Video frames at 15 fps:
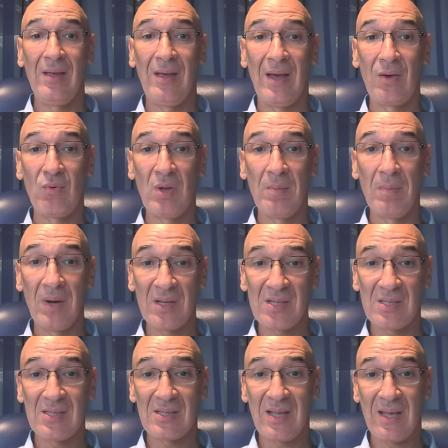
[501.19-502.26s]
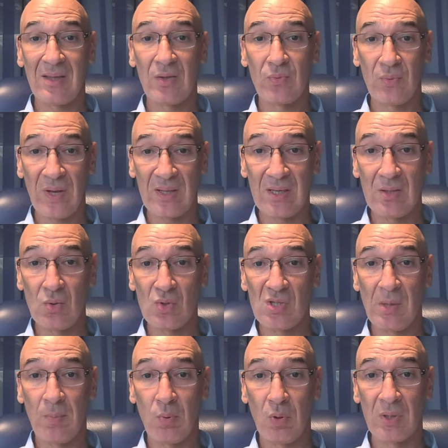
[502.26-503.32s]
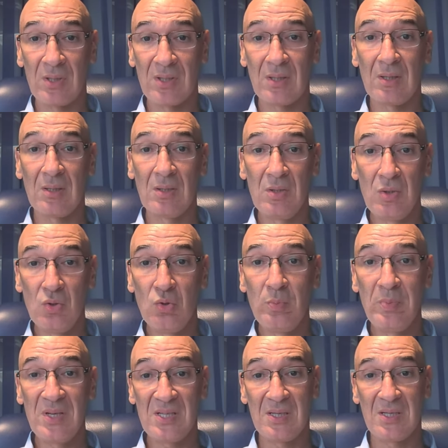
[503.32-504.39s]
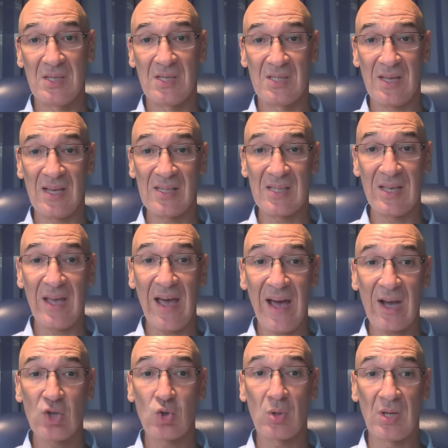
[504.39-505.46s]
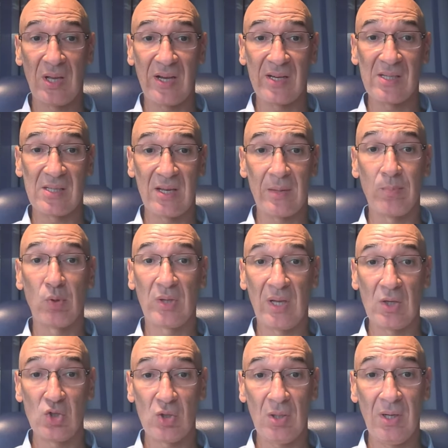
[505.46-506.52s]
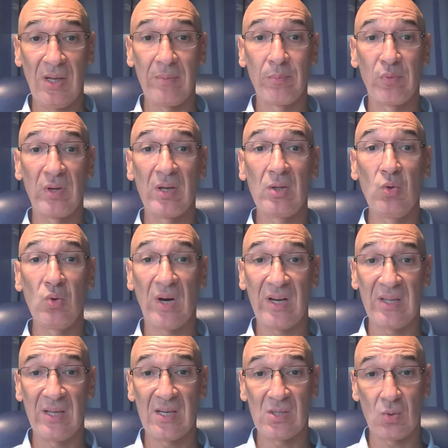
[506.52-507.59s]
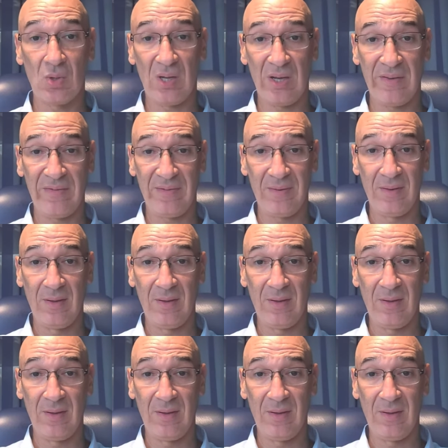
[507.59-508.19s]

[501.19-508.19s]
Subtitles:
and we must stand ready to support new businesses as they actualize their potential and bring new ideas to life.